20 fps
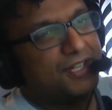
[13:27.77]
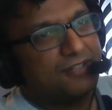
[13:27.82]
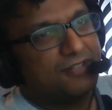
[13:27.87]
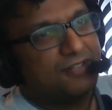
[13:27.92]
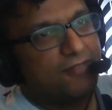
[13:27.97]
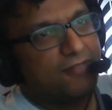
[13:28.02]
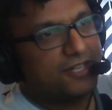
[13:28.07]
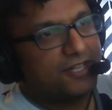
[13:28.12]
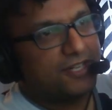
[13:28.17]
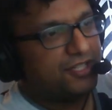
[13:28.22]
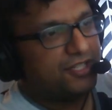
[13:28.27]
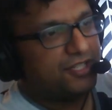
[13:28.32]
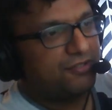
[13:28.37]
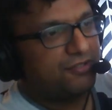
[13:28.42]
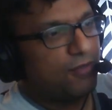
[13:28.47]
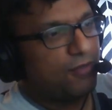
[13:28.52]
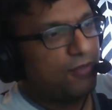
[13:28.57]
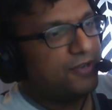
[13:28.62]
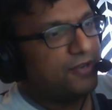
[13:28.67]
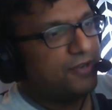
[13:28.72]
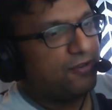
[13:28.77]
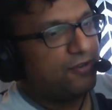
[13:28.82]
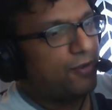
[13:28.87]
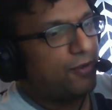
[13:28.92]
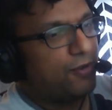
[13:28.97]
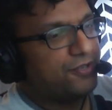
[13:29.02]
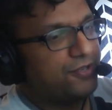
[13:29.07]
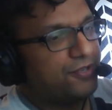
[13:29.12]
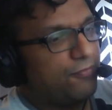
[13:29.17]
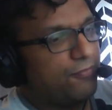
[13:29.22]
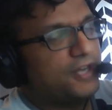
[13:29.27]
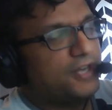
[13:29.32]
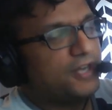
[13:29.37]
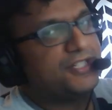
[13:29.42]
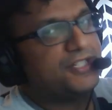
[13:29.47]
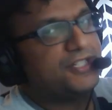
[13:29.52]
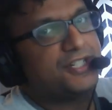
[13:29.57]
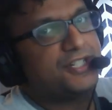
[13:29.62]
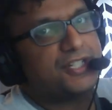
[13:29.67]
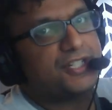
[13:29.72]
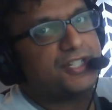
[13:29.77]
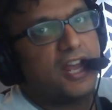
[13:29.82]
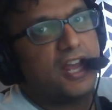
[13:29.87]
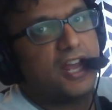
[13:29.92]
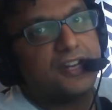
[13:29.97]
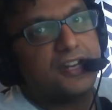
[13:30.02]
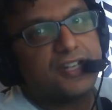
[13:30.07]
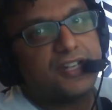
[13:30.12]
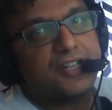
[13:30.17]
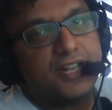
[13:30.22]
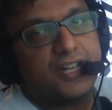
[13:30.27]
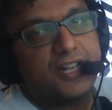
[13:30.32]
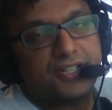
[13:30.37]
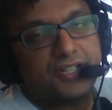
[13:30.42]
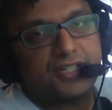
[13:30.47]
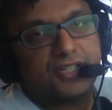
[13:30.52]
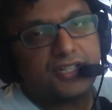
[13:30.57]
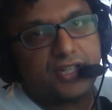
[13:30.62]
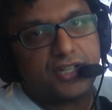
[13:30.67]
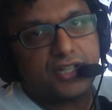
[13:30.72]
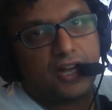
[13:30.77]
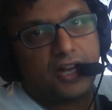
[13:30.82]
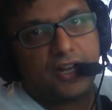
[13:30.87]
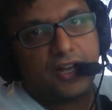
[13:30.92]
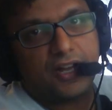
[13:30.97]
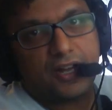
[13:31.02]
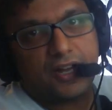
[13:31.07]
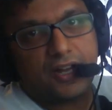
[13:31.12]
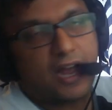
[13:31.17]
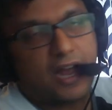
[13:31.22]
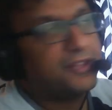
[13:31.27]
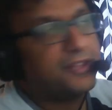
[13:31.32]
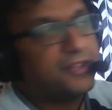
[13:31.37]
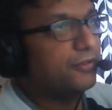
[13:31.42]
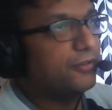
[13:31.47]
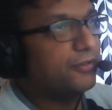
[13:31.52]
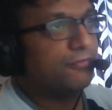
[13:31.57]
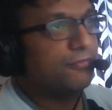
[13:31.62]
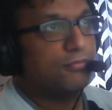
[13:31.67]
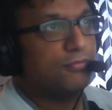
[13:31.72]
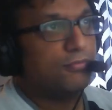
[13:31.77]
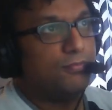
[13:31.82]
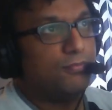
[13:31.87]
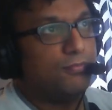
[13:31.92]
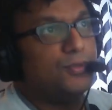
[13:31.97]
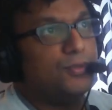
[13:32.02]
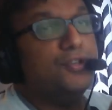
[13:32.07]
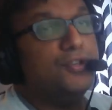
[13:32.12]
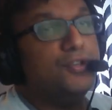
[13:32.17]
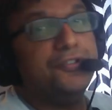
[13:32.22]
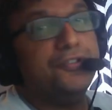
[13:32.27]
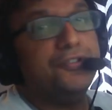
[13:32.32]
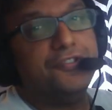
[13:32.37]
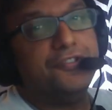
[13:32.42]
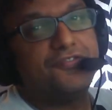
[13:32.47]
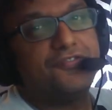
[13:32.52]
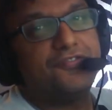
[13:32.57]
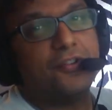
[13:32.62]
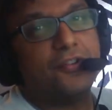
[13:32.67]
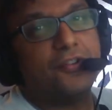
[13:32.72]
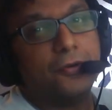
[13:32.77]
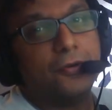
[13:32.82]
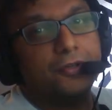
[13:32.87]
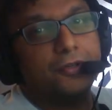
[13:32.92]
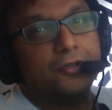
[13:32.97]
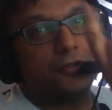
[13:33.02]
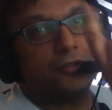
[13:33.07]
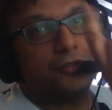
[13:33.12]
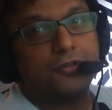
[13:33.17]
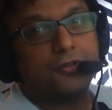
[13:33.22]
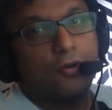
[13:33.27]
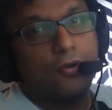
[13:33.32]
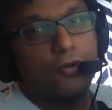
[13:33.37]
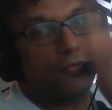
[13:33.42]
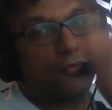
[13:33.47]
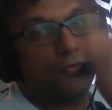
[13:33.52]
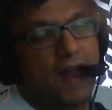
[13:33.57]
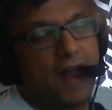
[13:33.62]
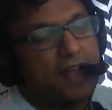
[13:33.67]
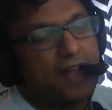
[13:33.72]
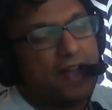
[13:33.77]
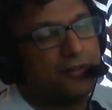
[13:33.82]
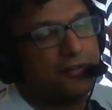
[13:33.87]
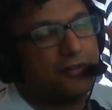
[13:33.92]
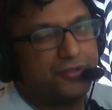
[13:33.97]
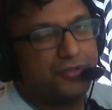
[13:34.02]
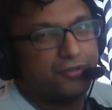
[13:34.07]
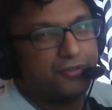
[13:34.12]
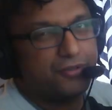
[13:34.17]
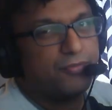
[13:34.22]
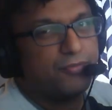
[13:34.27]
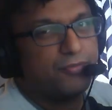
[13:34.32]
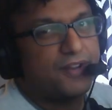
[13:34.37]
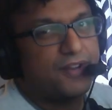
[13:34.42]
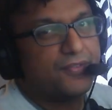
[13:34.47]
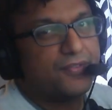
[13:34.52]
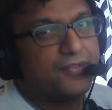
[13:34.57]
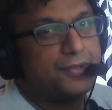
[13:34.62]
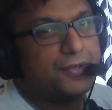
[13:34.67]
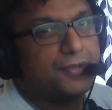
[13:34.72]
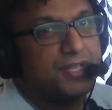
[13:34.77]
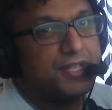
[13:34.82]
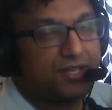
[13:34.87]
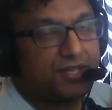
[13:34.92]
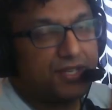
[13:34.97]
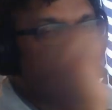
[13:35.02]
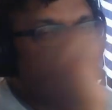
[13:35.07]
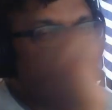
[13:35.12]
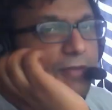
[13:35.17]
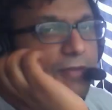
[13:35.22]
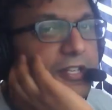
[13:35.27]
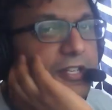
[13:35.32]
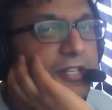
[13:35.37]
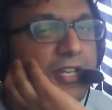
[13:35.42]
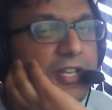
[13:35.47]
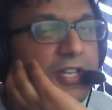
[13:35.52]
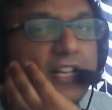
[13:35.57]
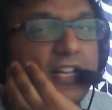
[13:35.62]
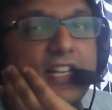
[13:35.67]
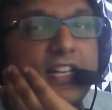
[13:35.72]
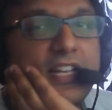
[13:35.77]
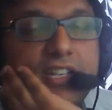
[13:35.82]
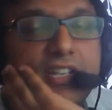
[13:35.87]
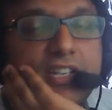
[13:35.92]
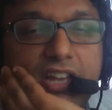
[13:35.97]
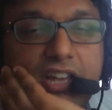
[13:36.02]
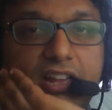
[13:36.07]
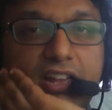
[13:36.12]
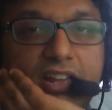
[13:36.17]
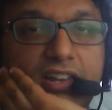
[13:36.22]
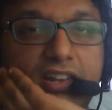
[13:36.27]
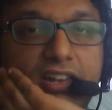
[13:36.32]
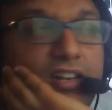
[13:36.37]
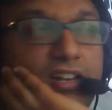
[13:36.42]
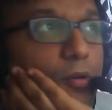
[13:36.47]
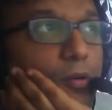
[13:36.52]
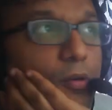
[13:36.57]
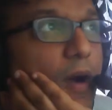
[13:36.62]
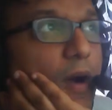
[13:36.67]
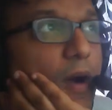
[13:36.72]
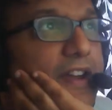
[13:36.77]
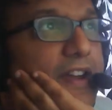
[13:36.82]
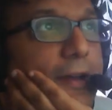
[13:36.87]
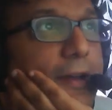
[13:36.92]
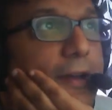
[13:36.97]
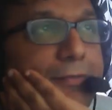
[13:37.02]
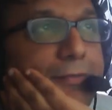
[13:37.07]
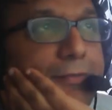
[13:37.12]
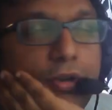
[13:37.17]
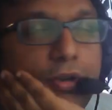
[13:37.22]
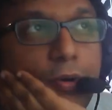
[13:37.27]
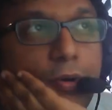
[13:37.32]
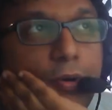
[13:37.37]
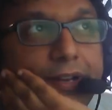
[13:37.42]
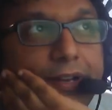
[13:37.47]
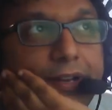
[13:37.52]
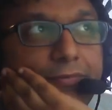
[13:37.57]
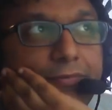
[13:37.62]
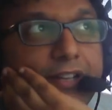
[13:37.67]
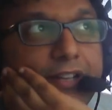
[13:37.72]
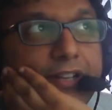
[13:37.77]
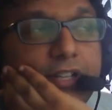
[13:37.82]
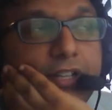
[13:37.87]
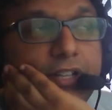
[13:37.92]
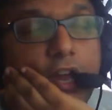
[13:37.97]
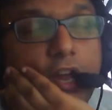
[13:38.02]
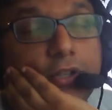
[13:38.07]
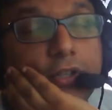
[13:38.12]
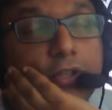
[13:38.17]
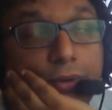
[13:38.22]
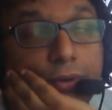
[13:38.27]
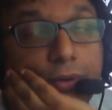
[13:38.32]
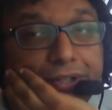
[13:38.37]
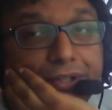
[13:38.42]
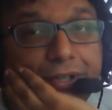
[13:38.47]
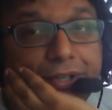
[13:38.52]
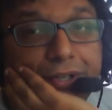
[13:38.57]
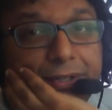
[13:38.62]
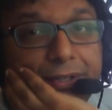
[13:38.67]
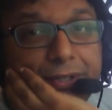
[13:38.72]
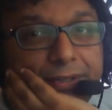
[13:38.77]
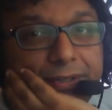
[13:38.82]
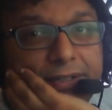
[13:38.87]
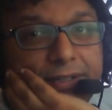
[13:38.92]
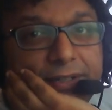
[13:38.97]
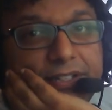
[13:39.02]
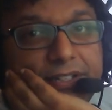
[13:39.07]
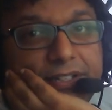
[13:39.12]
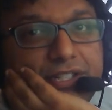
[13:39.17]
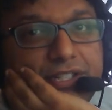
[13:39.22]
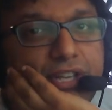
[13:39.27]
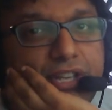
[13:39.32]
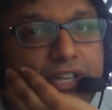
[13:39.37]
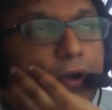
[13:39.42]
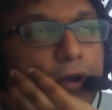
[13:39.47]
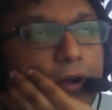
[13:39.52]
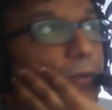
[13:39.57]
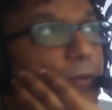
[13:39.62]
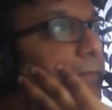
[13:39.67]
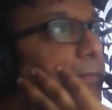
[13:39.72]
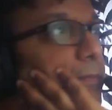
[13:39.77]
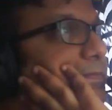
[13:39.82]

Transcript: right? You wind it, and it either move or go around or whatever it is, right? It's a little wind up toy, right? Clockwork. So,